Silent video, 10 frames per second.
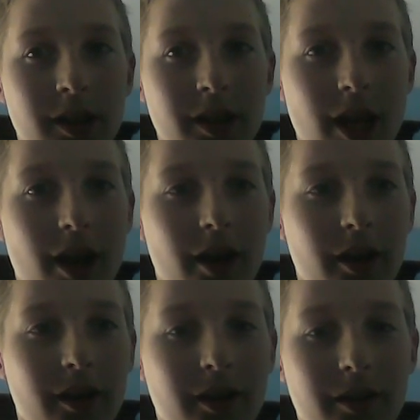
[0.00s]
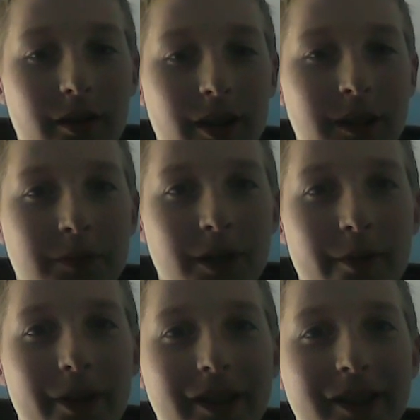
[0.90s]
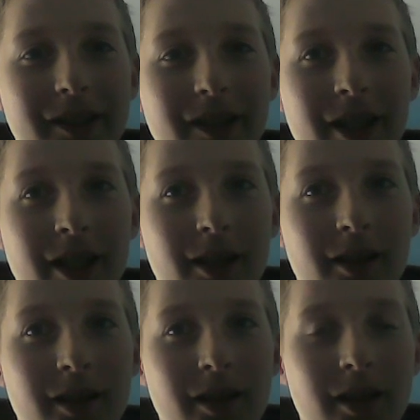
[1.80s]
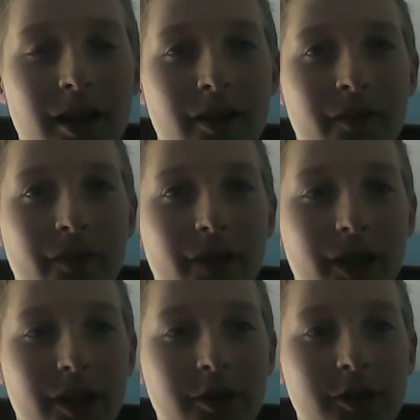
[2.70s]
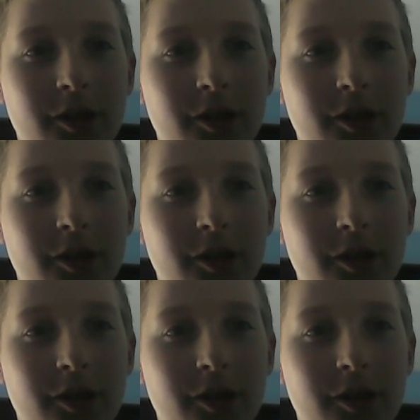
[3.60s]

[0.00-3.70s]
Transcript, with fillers: yeah, that's pretty much it um, for the